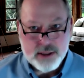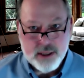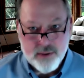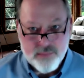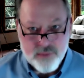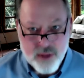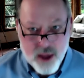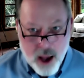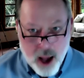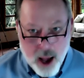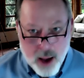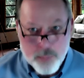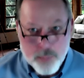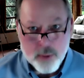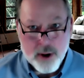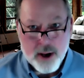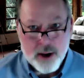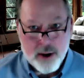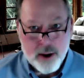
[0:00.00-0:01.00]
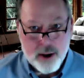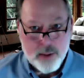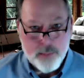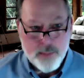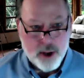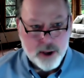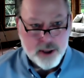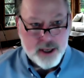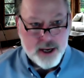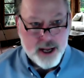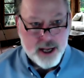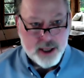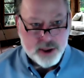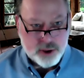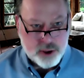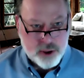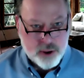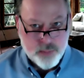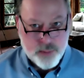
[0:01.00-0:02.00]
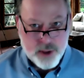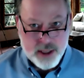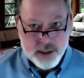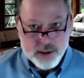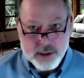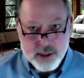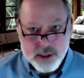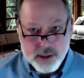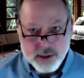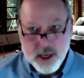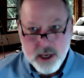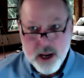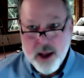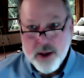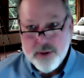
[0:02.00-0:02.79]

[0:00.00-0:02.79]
And if they operate on a multinational basis,